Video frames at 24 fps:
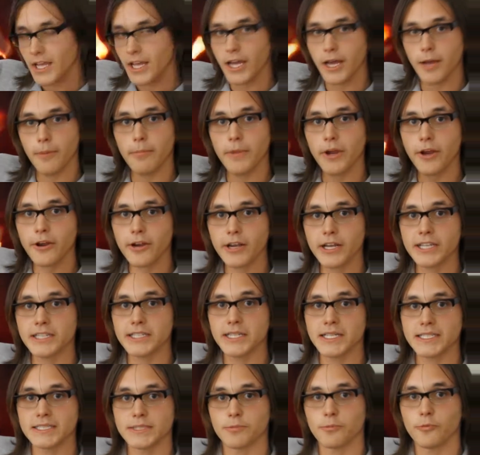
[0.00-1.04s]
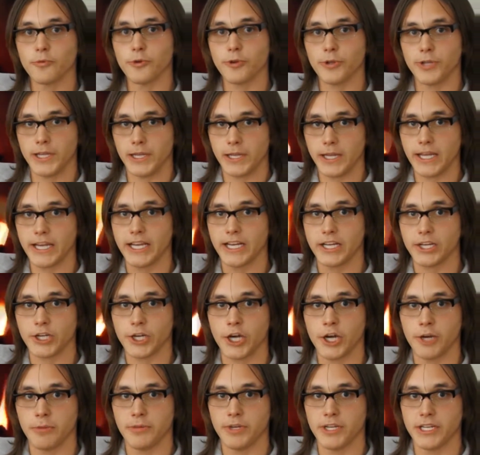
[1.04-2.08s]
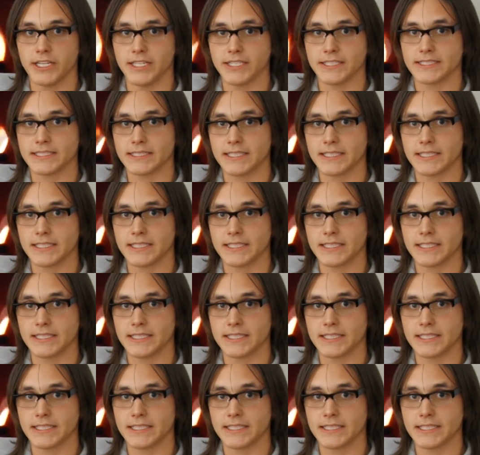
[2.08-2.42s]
America doesn't really like communists.